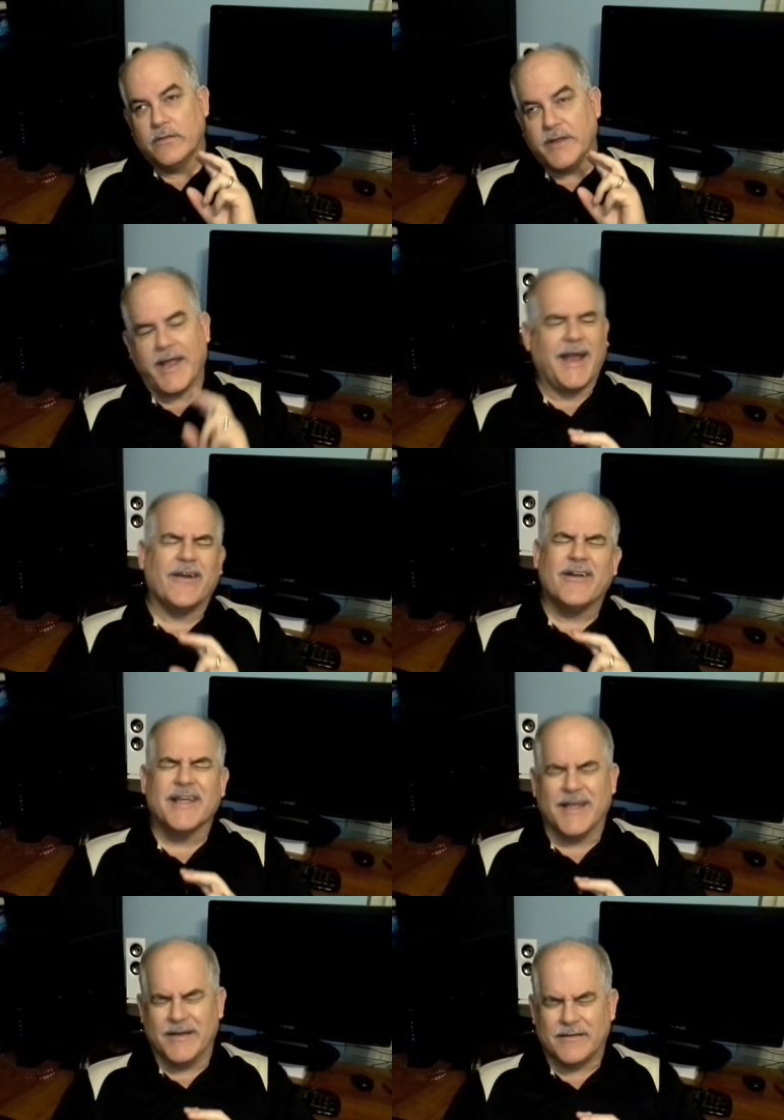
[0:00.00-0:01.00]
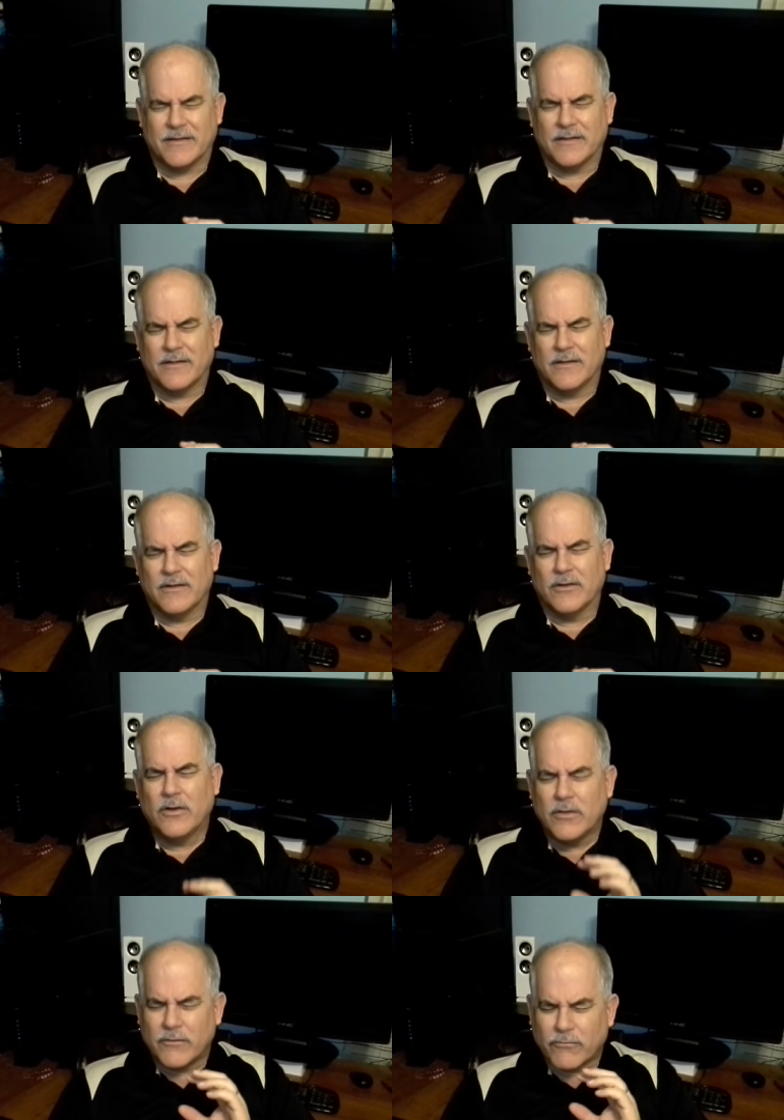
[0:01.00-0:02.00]
the arrogant
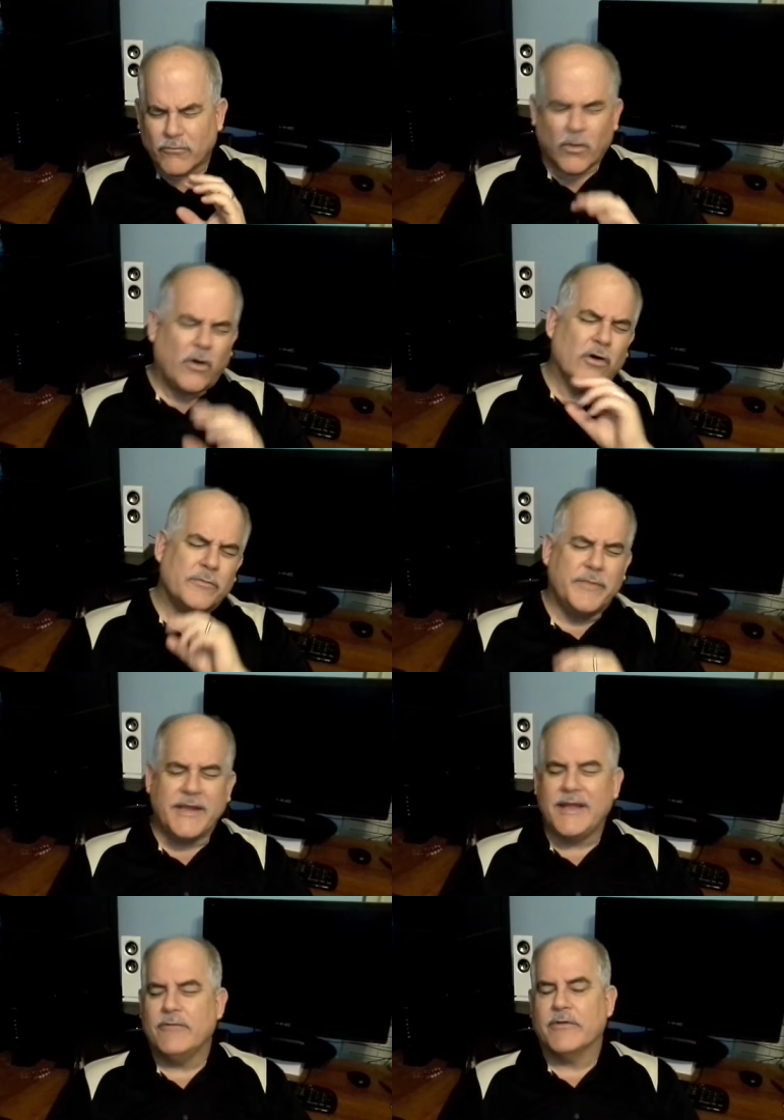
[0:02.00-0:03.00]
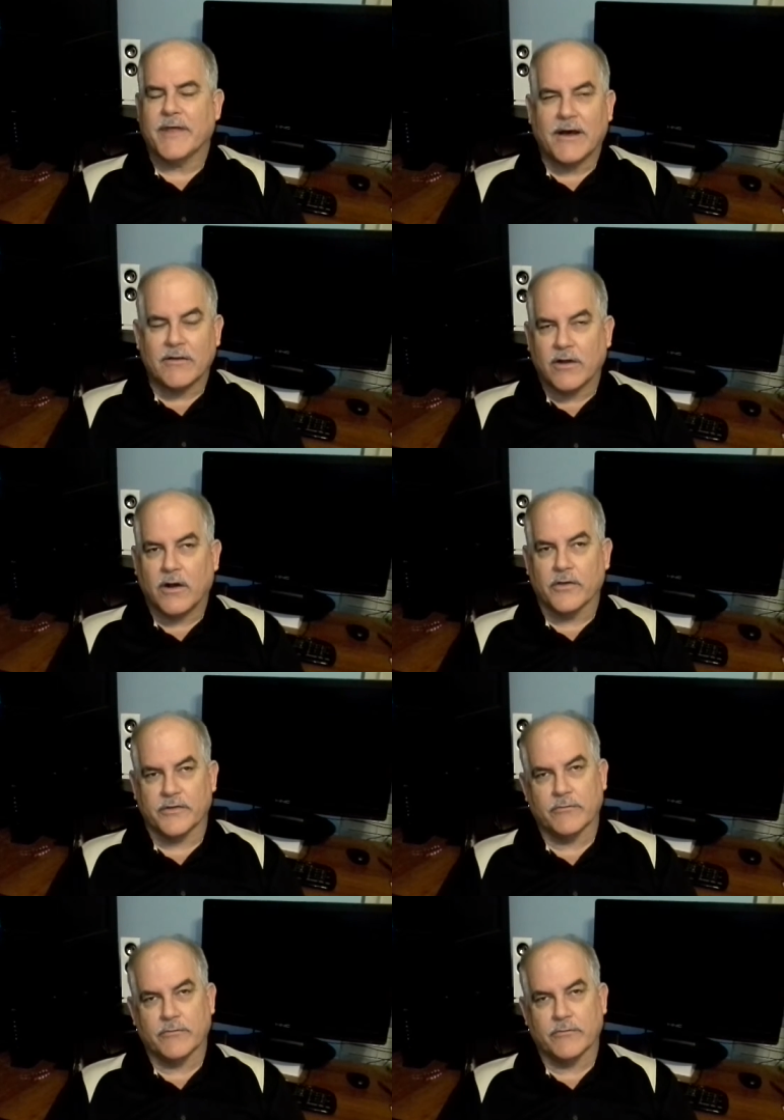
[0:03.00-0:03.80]
who have wronged me without cause.